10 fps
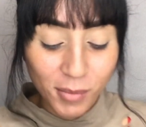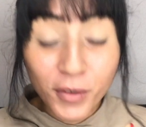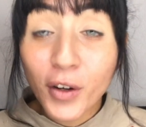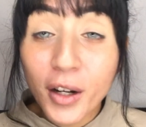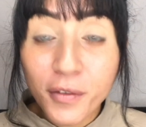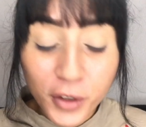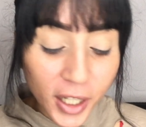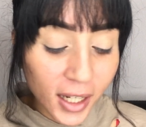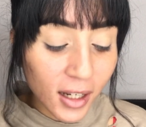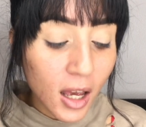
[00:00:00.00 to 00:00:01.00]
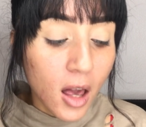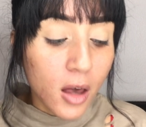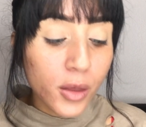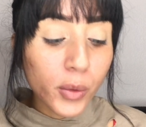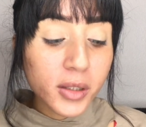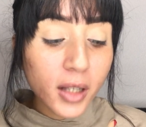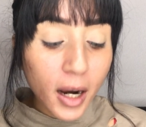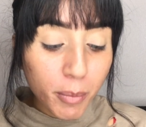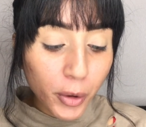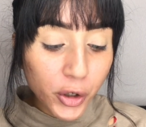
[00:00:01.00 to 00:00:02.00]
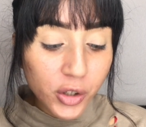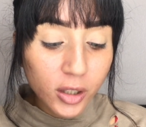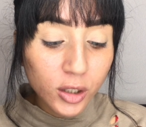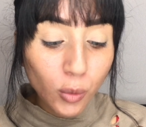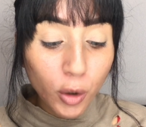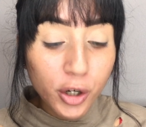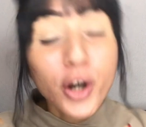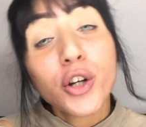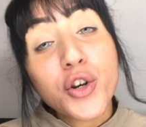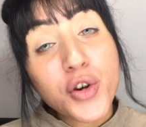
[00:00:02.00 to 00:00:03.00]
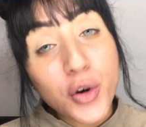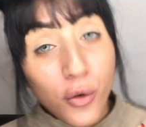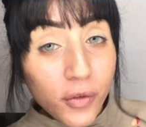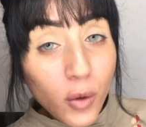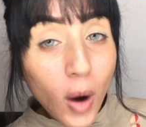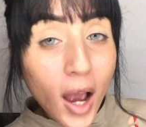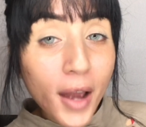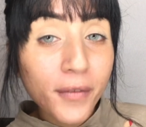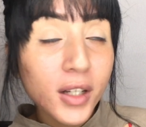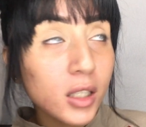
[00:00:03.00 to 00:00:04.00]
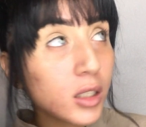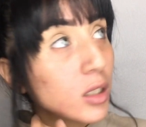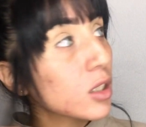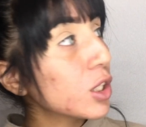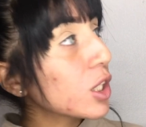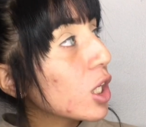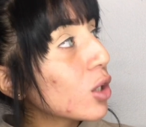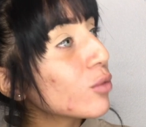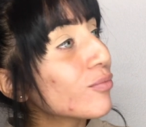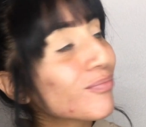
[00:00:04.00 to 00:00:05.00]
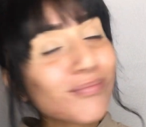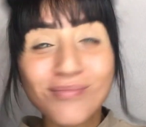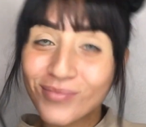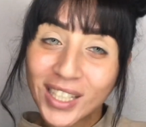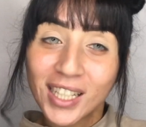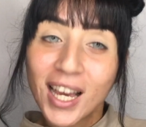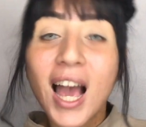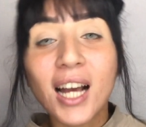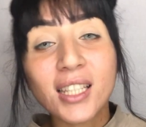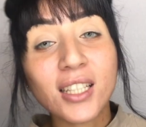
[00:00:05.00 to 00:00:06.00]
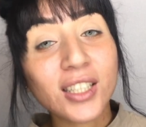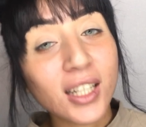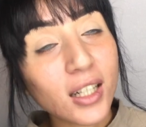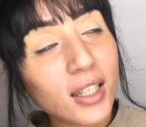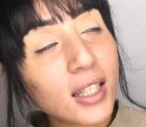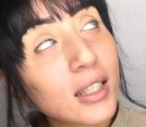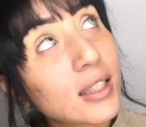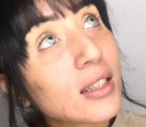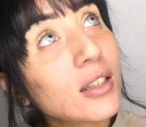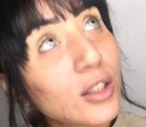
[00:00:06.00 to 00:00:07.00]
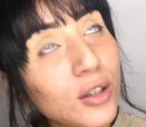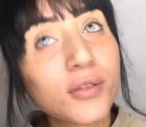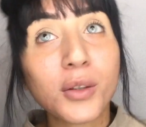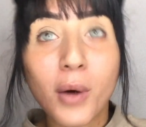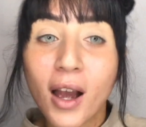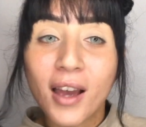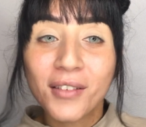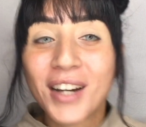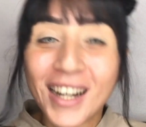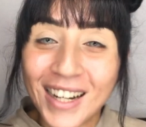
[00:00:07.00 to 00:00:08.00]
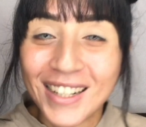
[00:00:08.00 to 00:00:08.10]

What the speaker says: Before I forget, the ones that I purchased were trophy wife, because you know your girl is a trophy wife.